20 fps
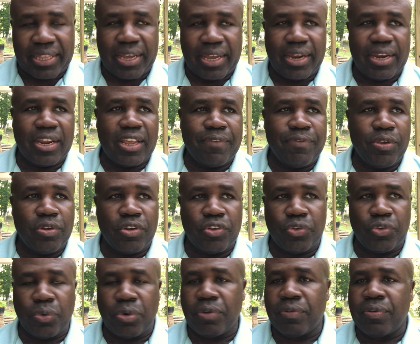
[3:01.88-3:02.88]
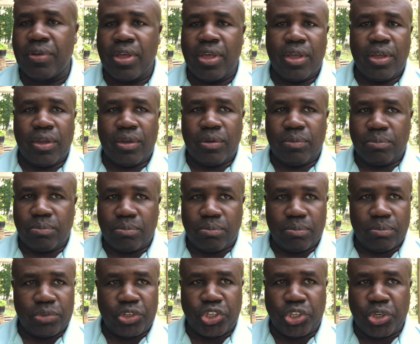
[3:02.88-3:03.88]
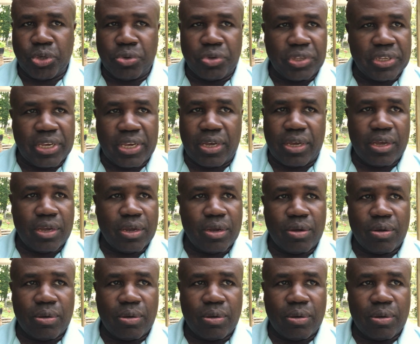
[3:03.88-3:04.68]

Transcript: then, if you just sort of choosing,